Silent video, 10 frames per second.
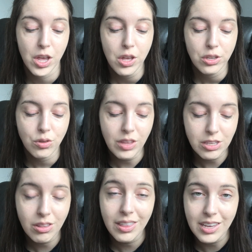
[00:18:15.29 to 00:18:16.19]
So
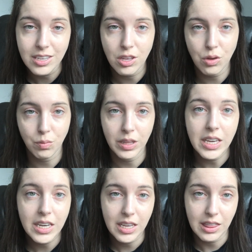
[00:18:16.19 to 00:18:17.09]
these are the things that you really
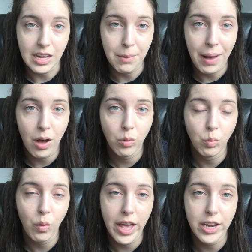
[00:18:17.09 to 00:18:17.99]
need to think
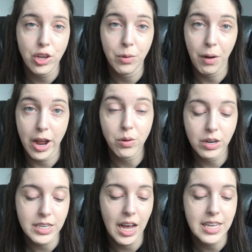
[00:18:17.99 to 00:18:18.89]
about when you're
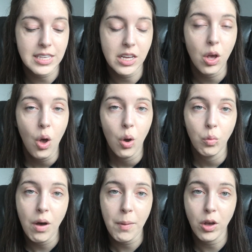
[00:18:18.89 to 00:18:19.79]
prioritizing
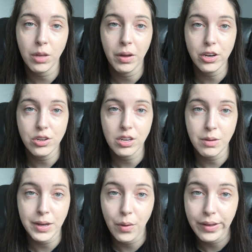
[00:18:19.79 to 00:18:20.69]
what Pokemon are you going to
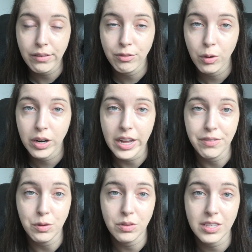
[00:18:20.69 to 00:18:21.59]
be going for.
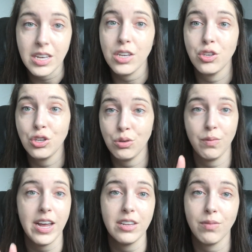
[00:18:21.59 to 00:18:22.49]
If you see 2
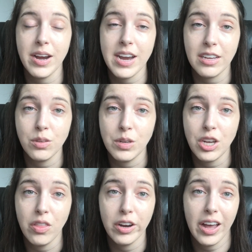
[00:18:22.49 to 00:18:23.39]
raids right next to each
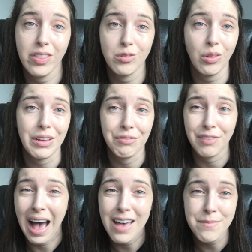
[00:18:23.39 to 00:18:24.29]
other and there's only
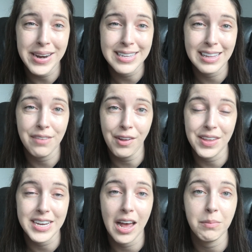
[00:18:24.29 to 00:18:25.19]
5 minutes left on
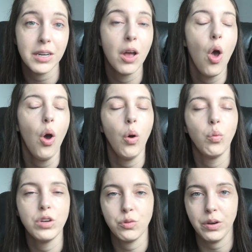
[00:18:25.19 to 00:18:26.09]
the timer,
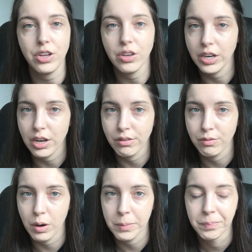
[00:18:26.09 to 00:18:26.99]
which one are you going to go
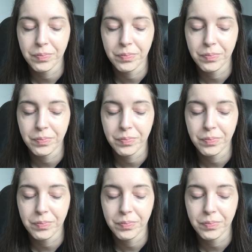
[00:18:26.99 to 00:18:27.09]
for?